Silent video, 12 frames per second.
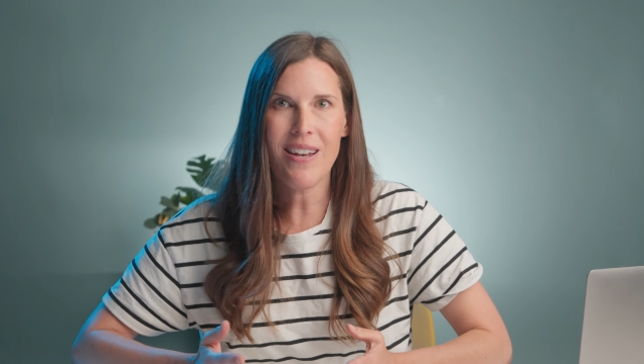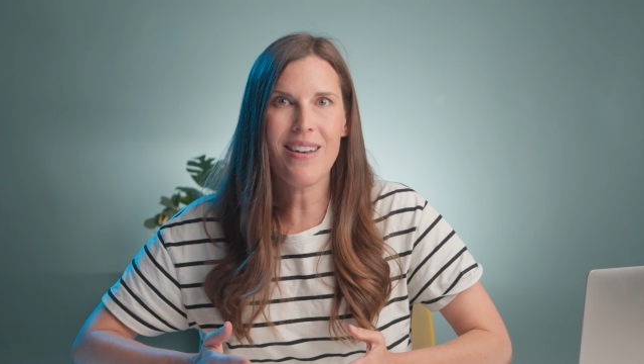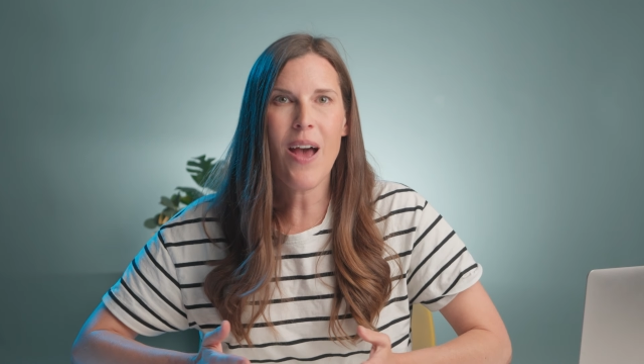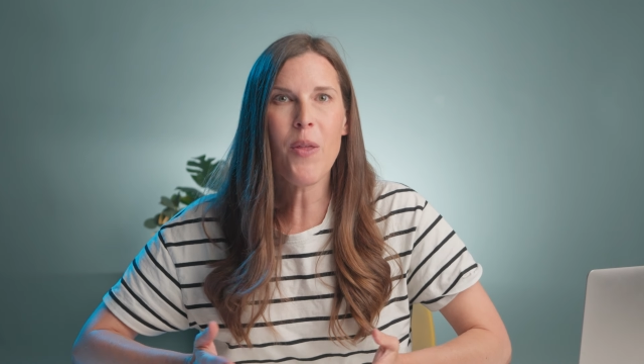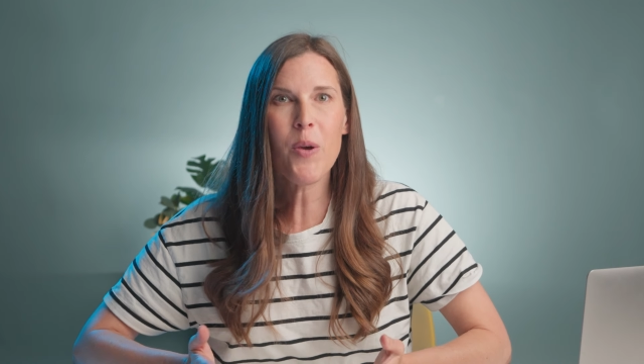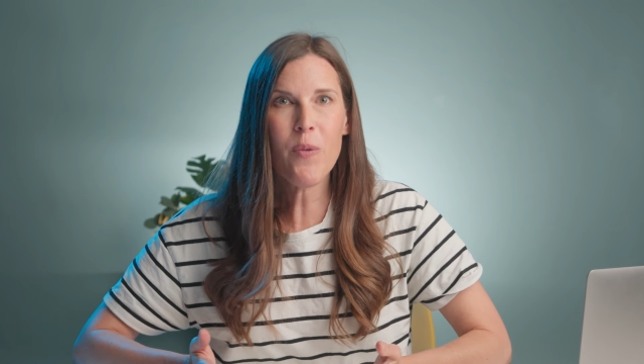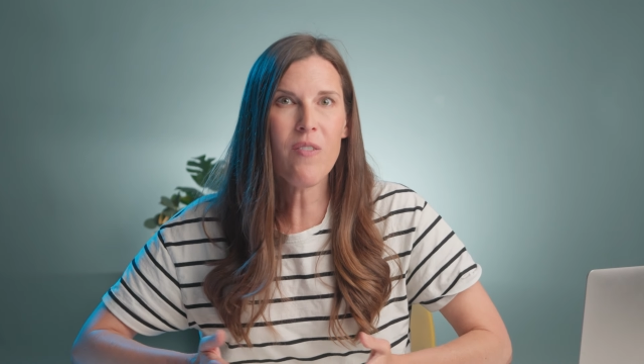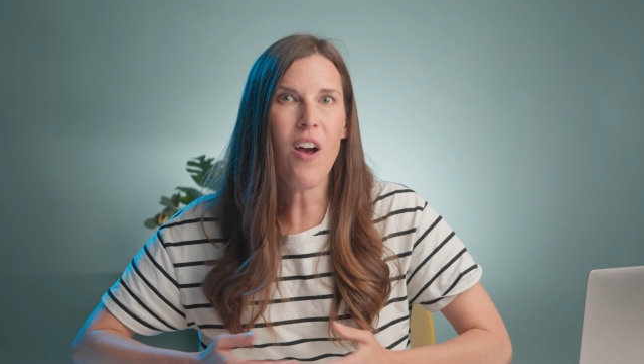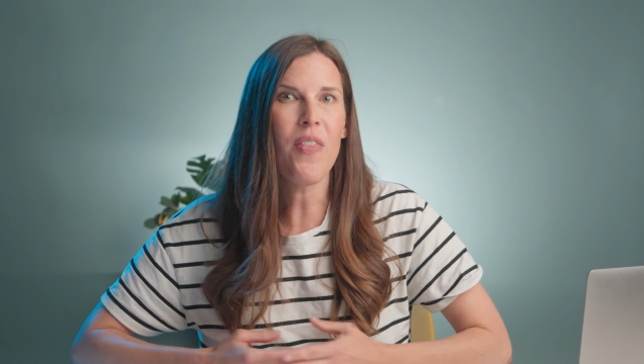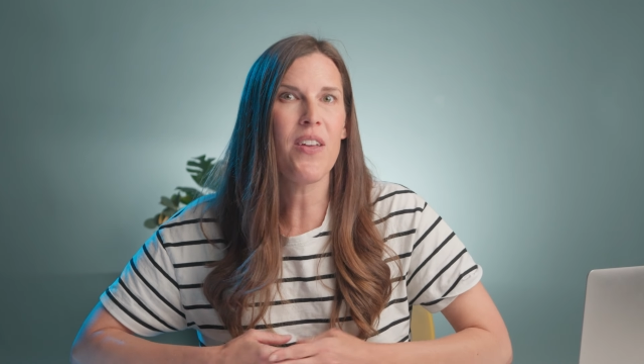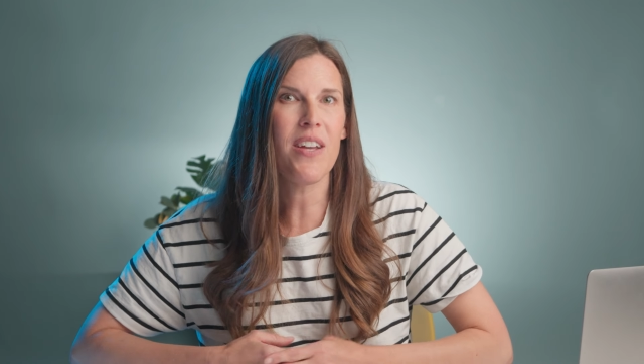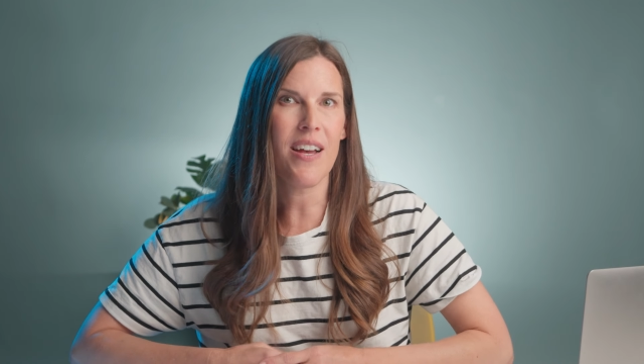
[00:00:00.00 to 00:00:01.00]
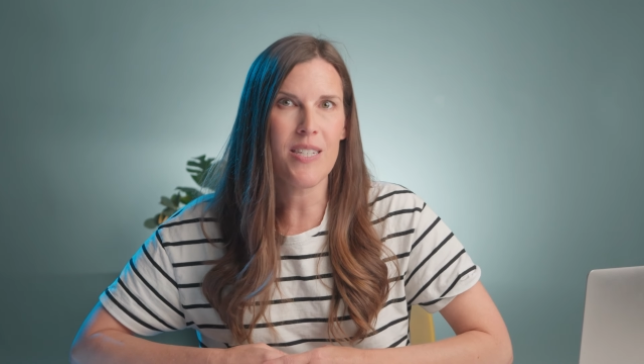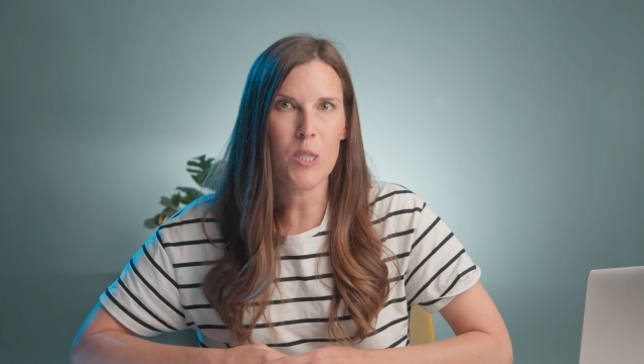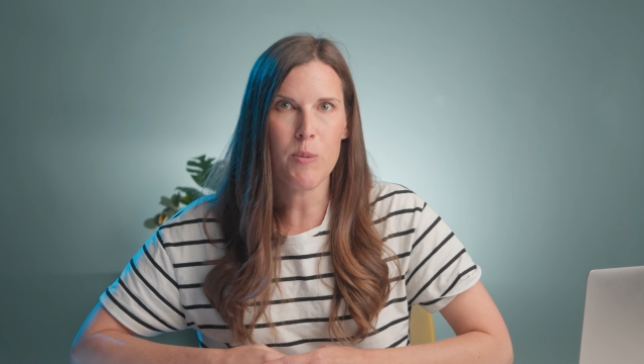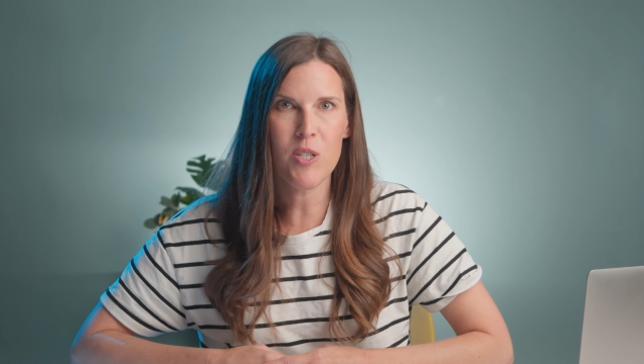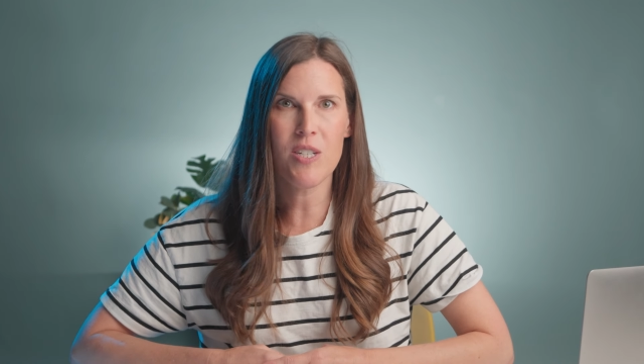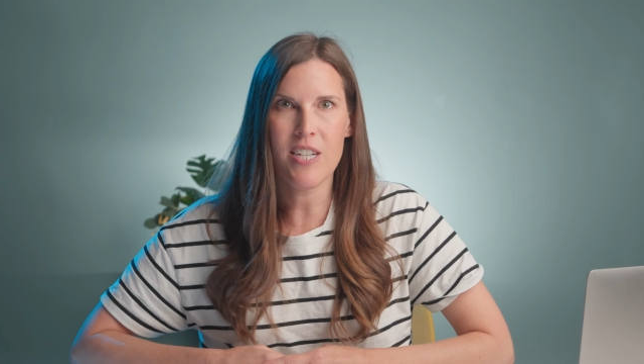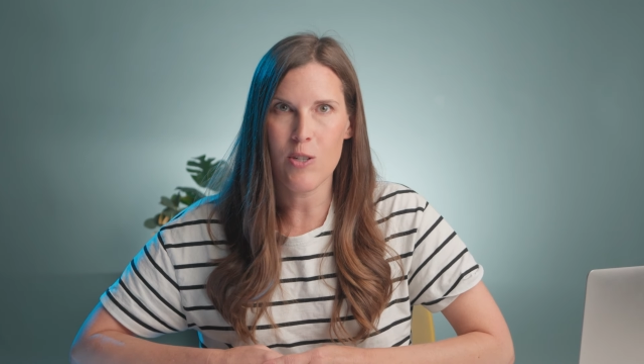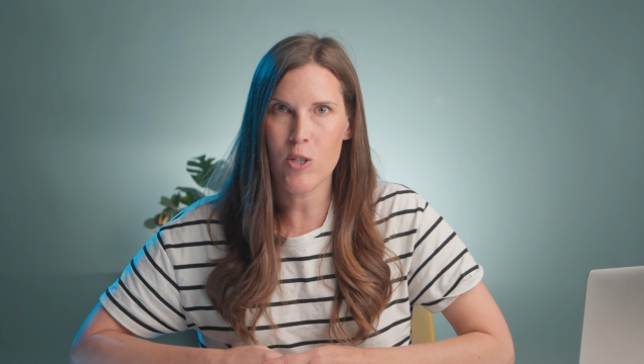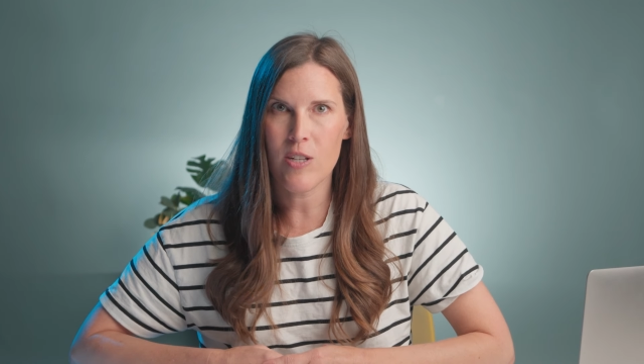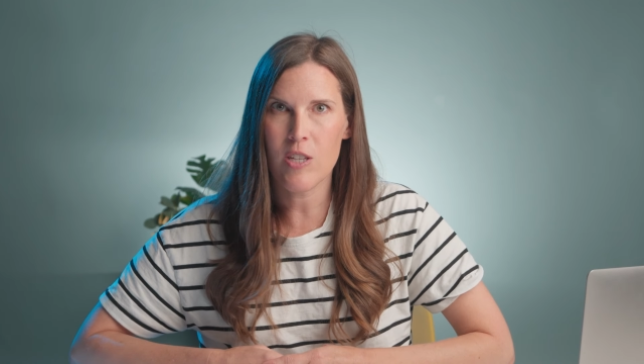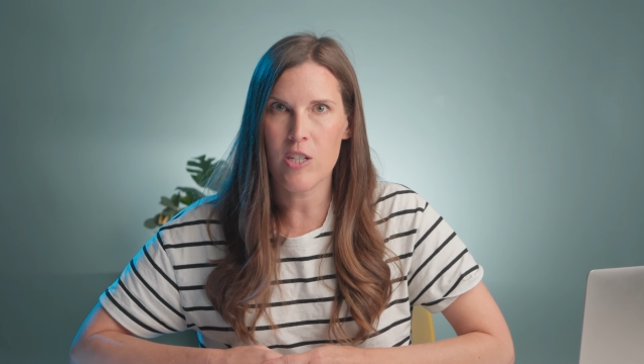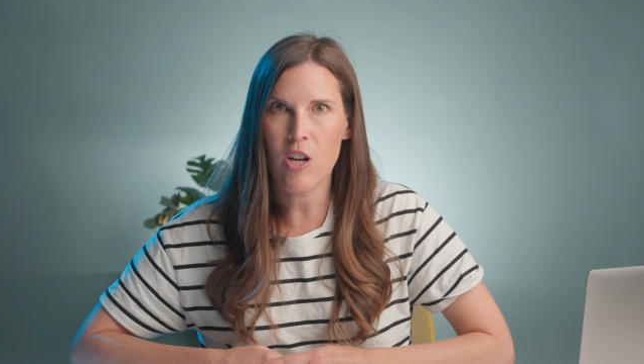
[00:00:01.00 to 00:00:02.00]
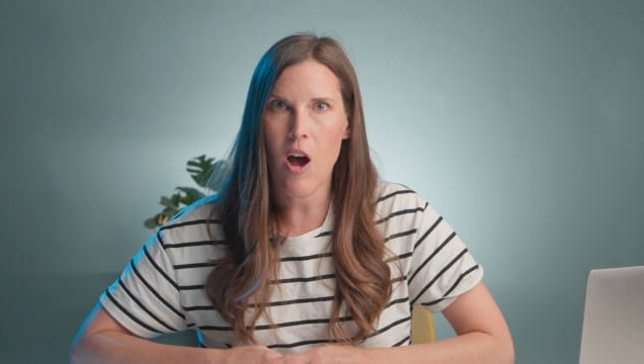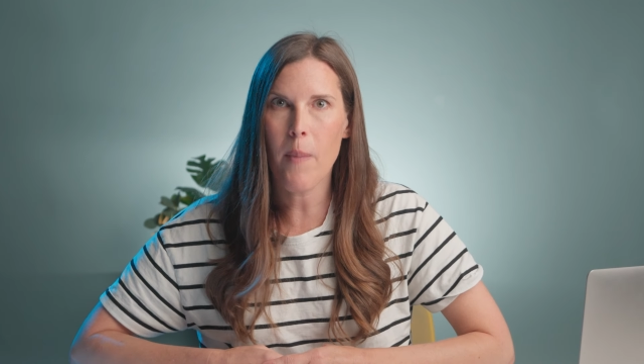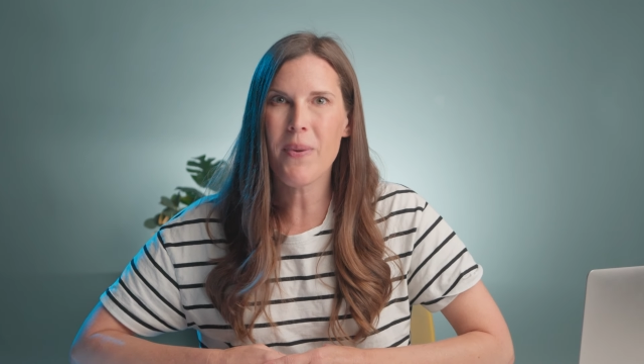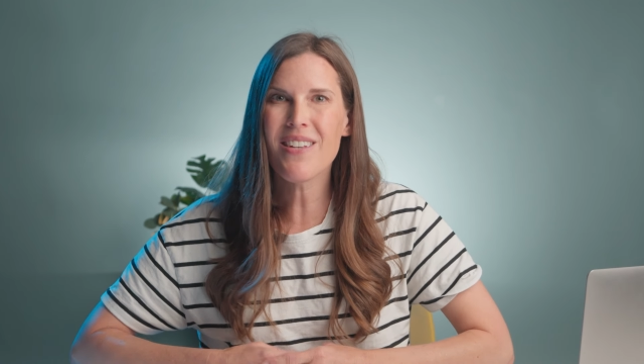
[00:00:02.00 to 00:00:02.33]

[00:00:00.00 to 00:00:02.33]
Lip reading: now that we've got the customer's attention at the top,